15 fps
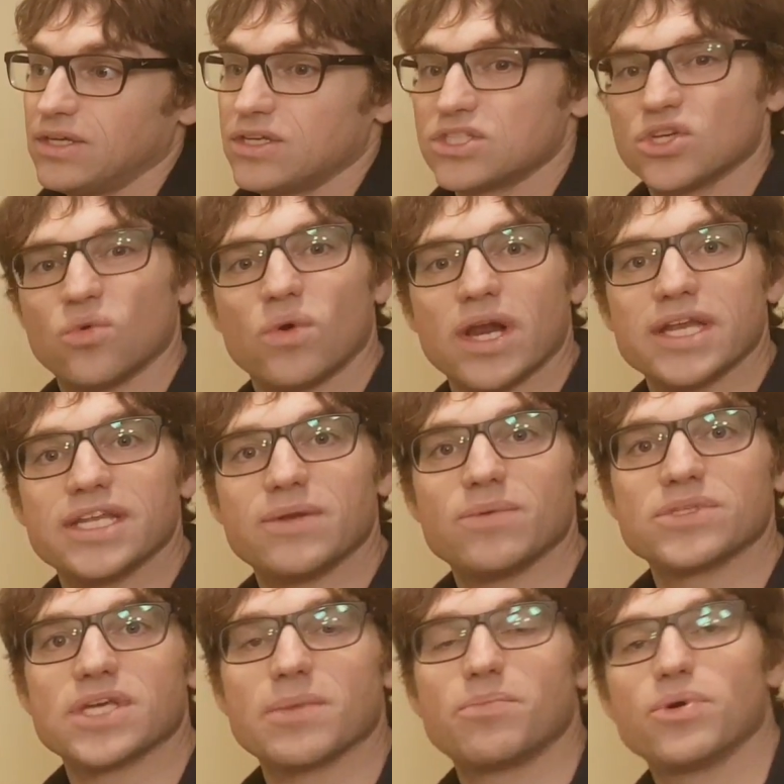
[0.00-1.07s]
So what I did
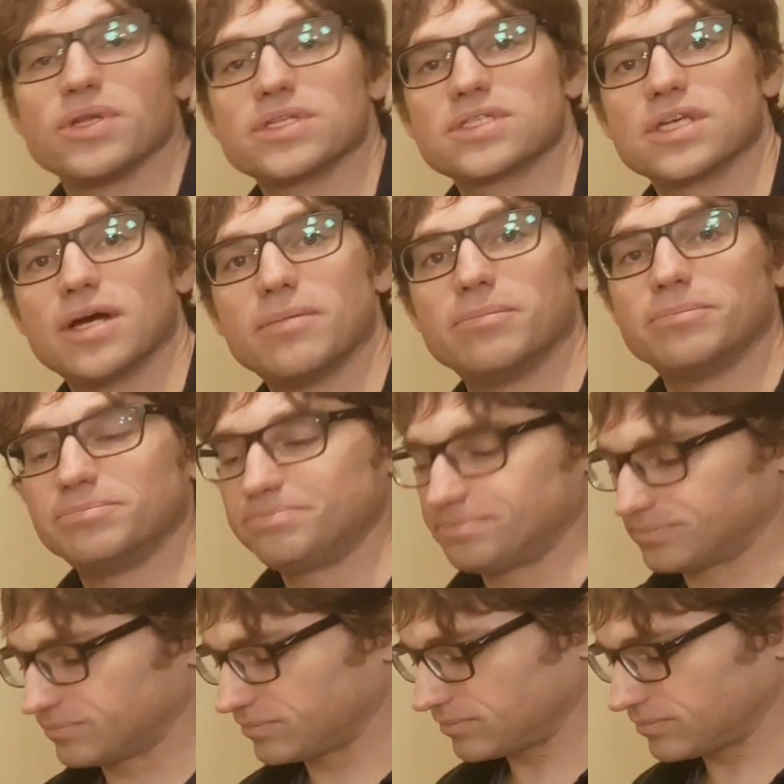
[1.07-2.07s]
was I put some